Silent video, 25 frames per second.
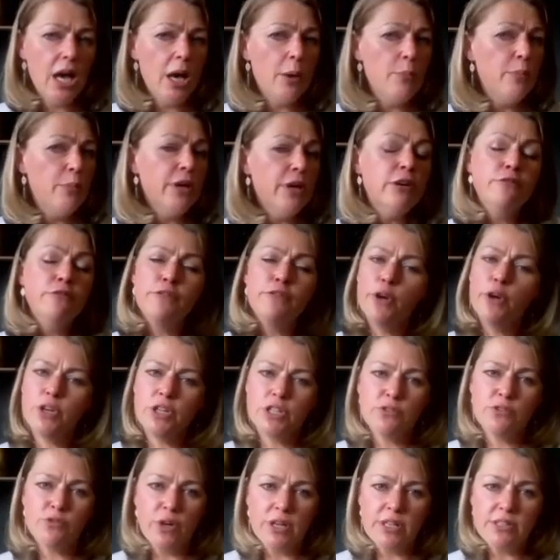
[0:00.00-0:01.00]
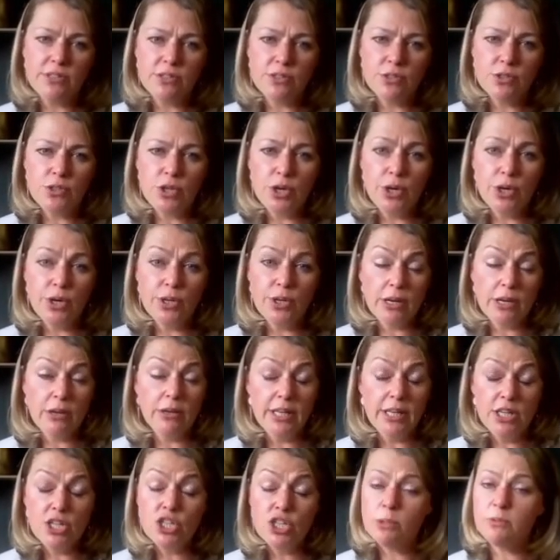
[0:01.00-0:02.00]
A big focus for us this year is our
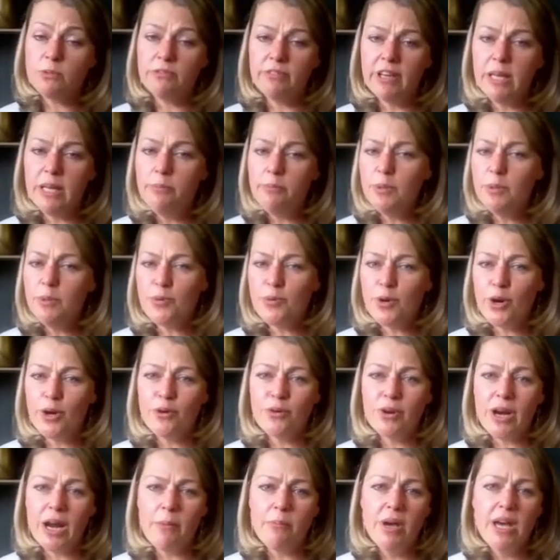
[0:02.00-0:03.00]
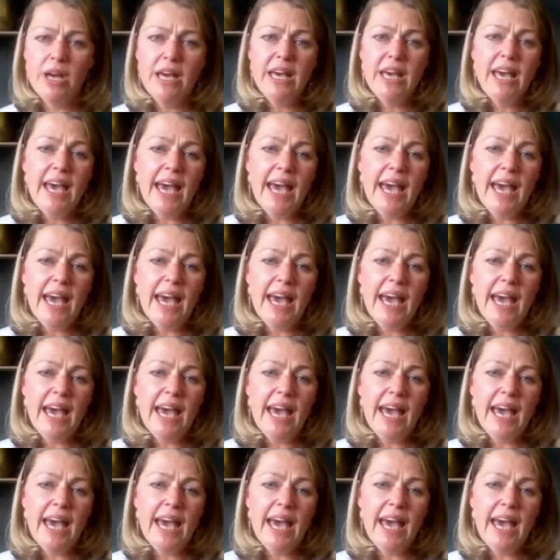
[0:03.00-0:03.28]
leadership development program